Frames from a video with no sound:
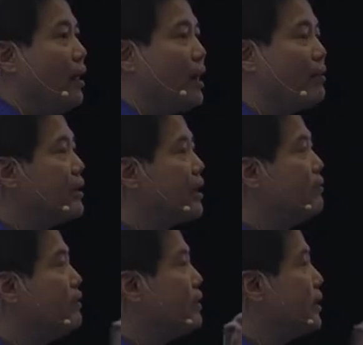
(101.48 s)
I'm going to
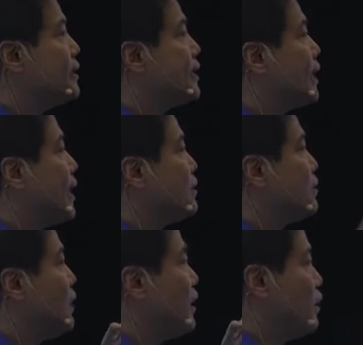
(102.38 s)
give you 30 seconds to
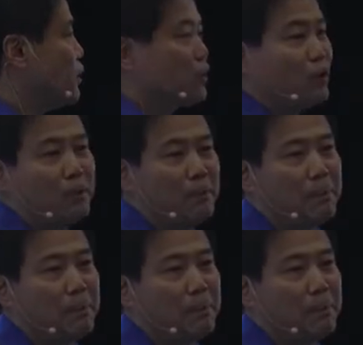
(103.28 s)
look at your score.